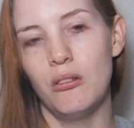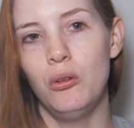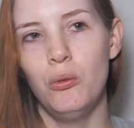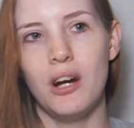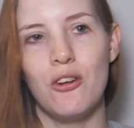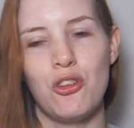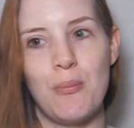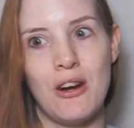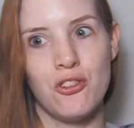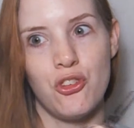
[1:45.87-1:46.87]
Ooh, I was
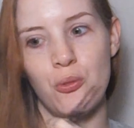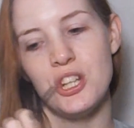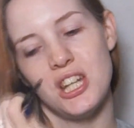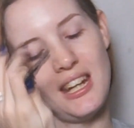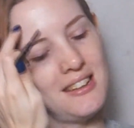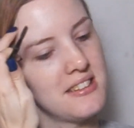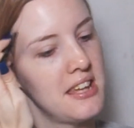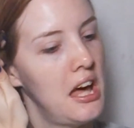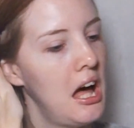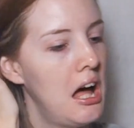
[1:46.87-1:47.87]
about to switch hands.
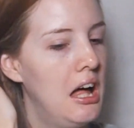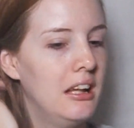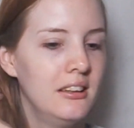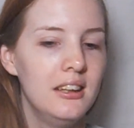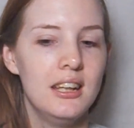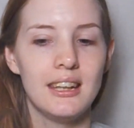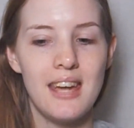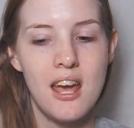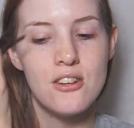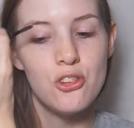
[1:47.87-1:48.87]

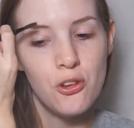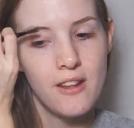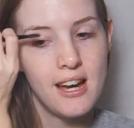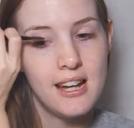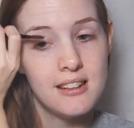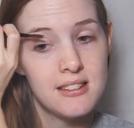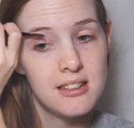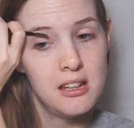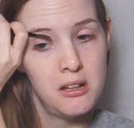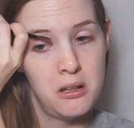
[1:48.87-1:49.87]
Can't do that.
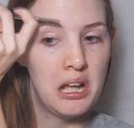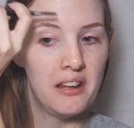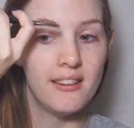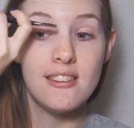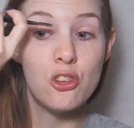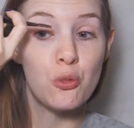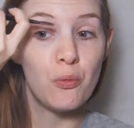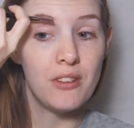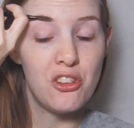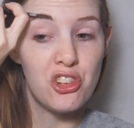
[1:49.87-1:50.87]
This
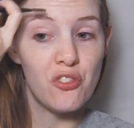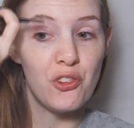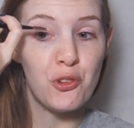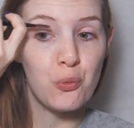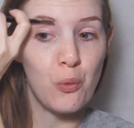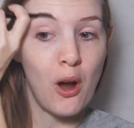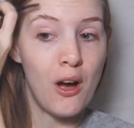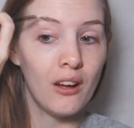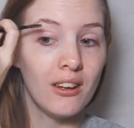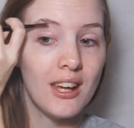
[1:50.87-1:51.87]
just feels
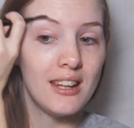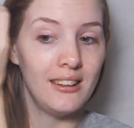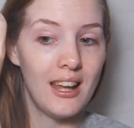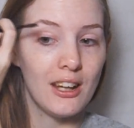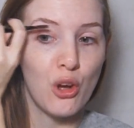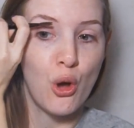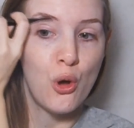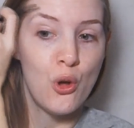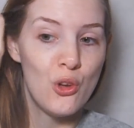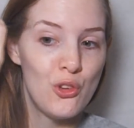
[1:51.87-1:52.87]
wrong in like
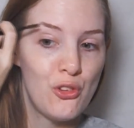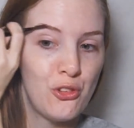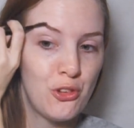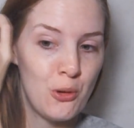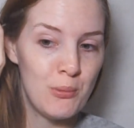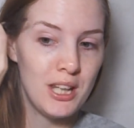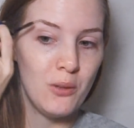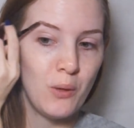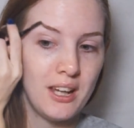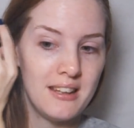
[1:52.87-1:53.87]
so many
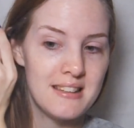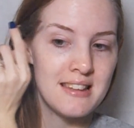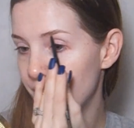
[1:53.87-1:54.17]
ways.